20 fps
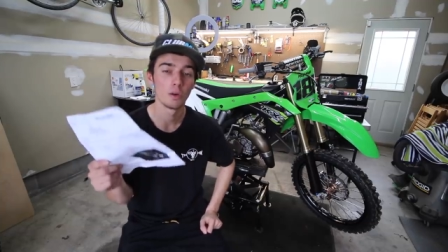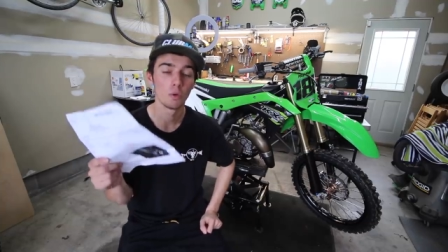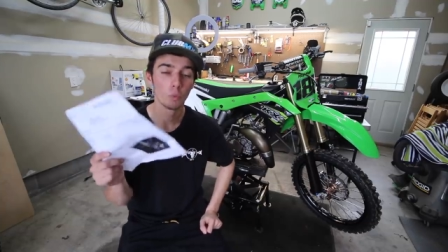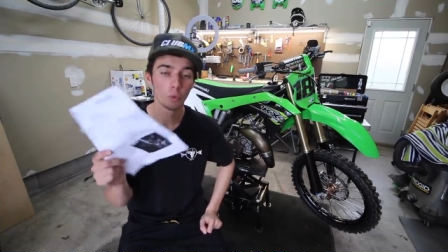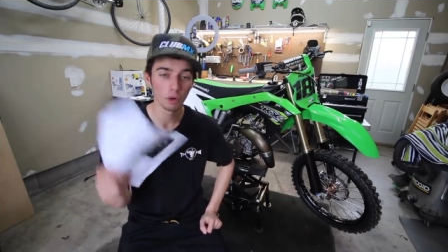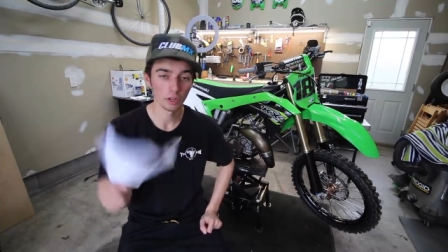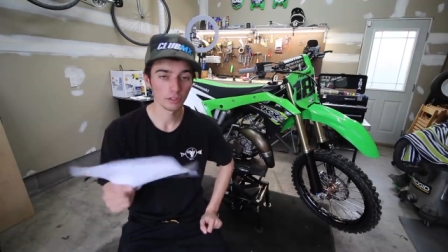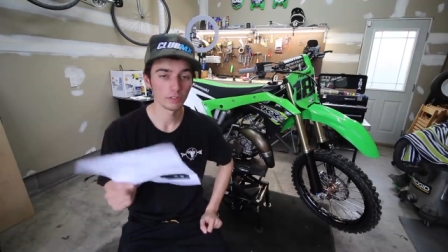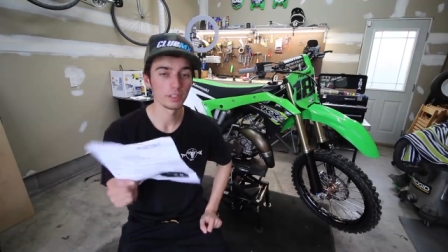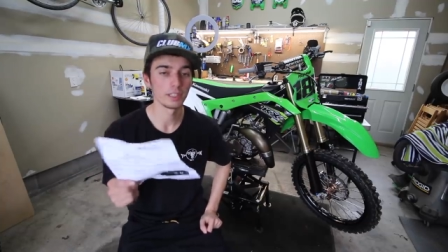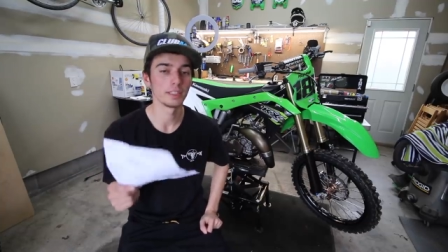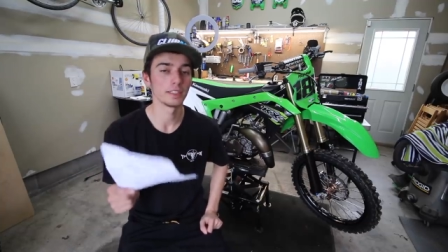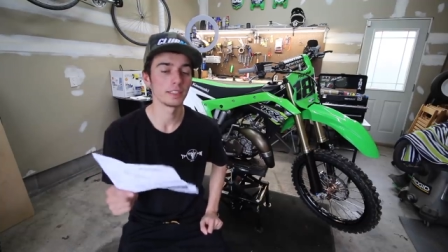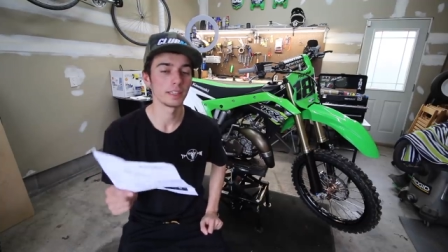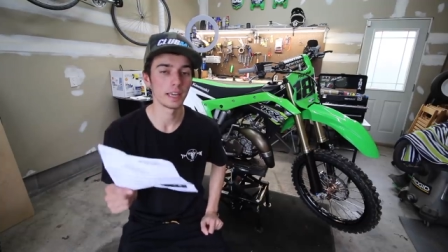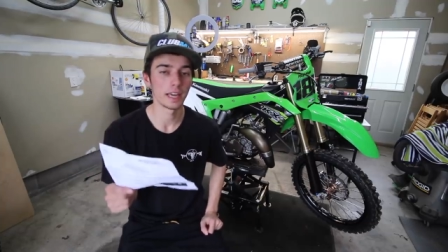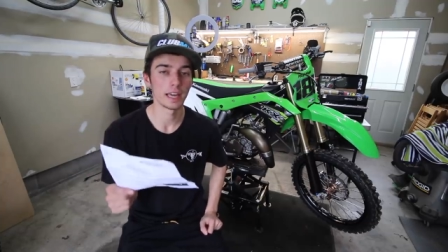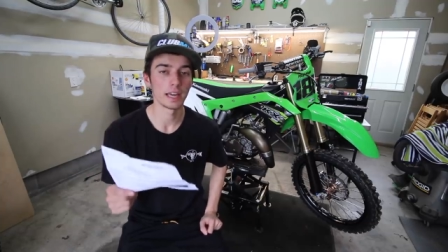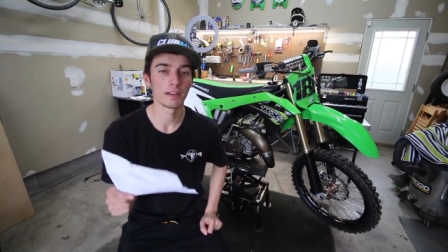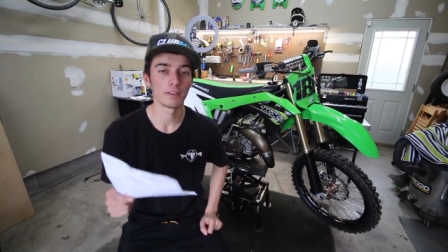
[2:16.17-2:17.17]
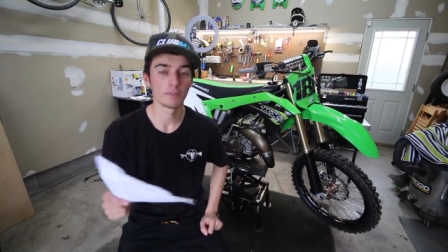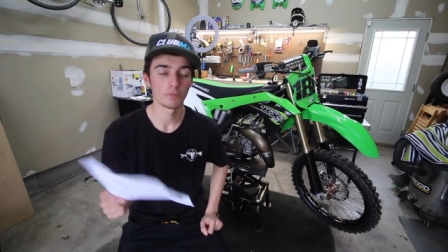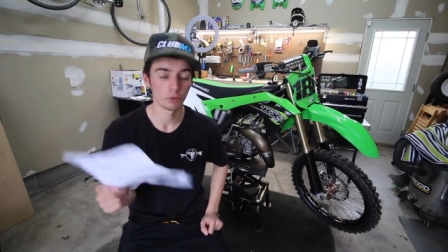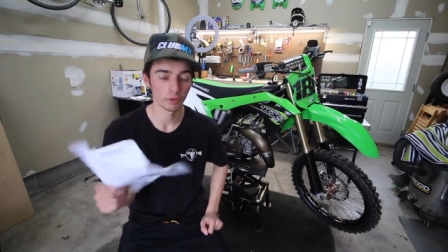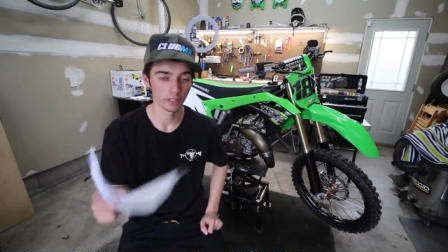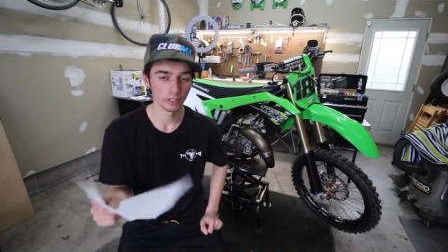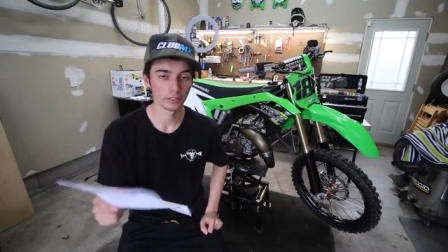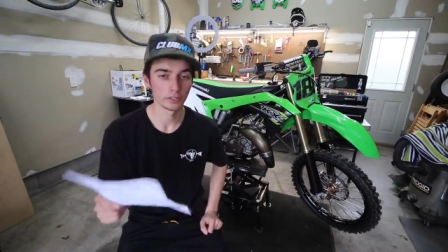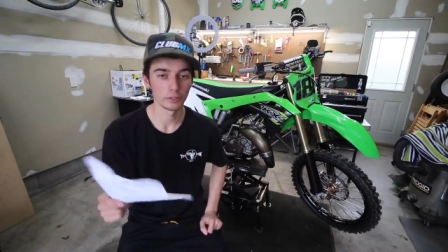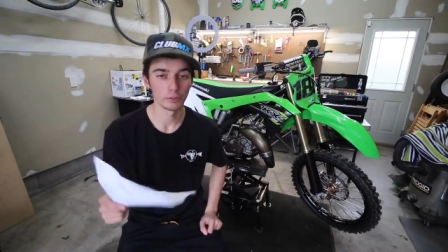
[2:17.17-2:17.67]
what you need to get
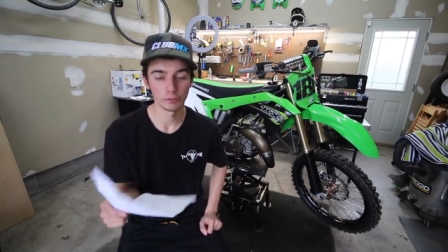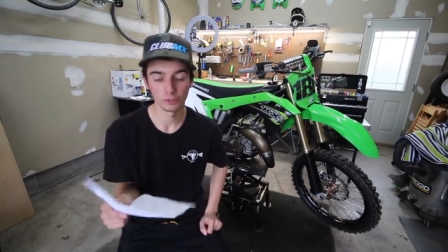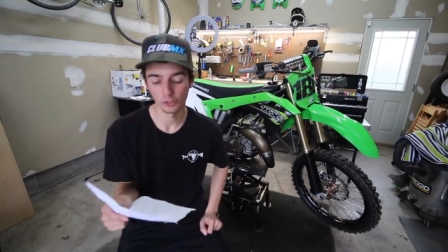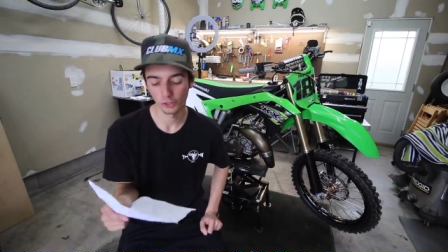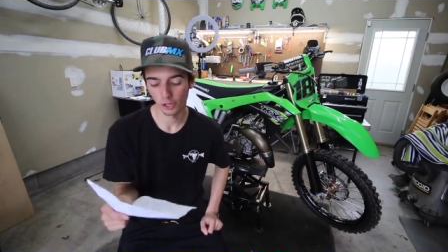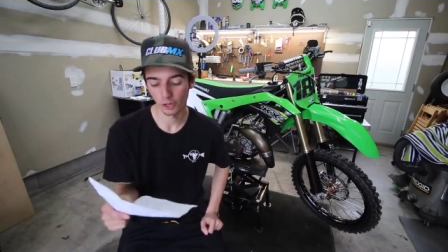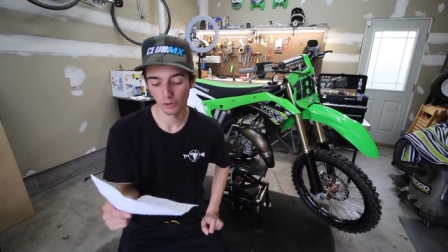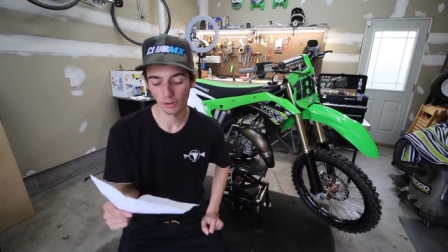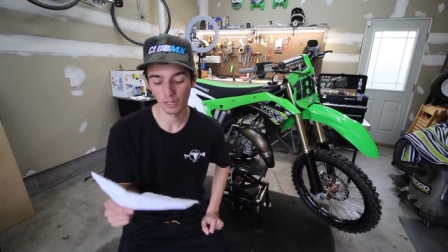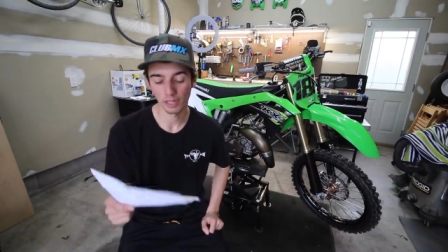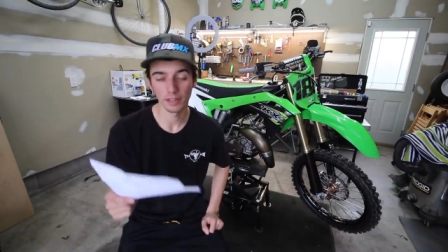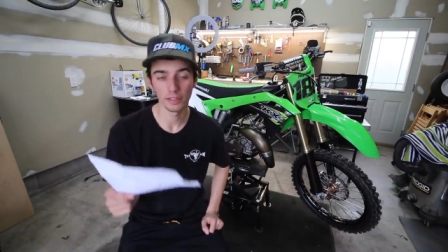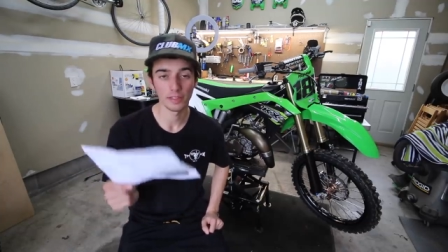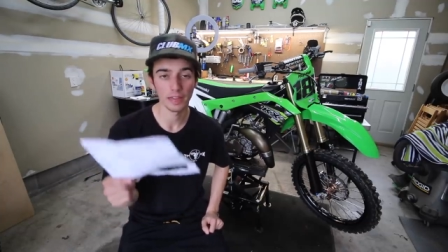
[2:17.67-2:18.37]
for your two stroke.